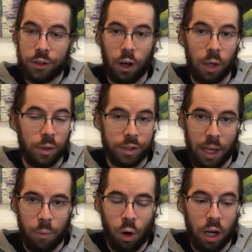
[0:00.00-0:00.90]
starting with
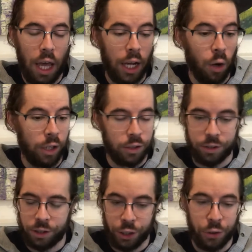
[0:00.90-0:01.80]
step 1 and going to
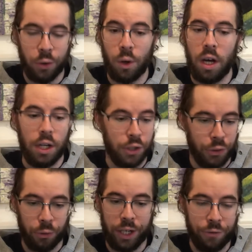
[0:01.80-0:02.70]
2 to
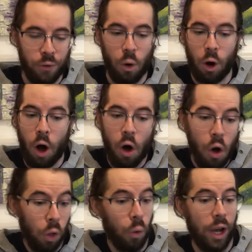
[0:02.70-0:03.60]
3 to 4,
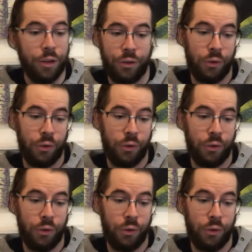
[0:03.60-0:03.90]
all the way